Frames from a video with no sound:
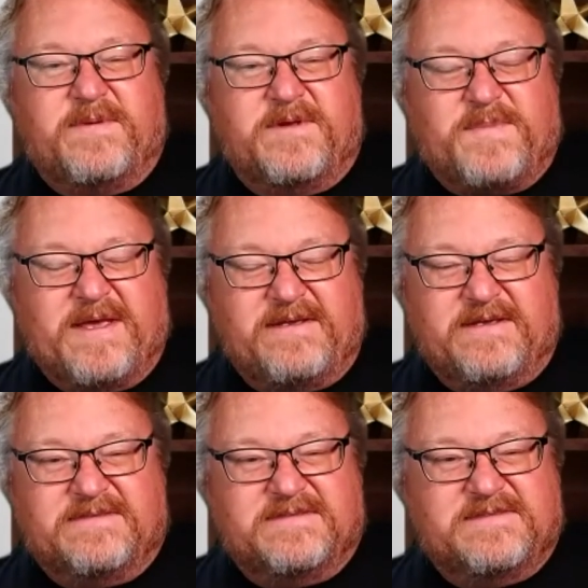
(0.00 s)

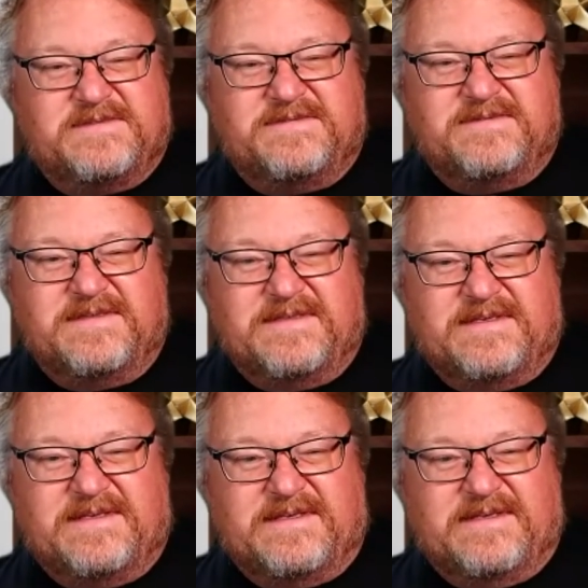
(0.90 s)
opinions,
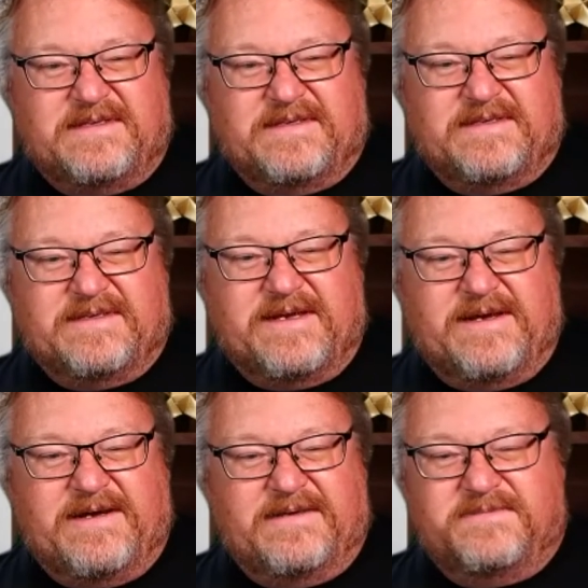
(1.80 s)

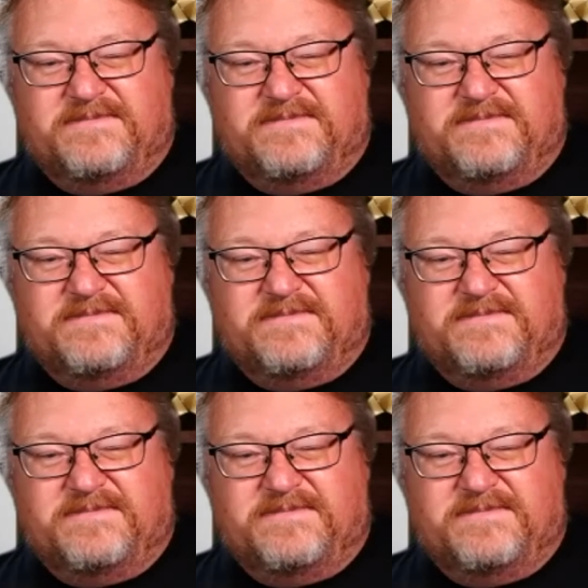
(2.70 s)
and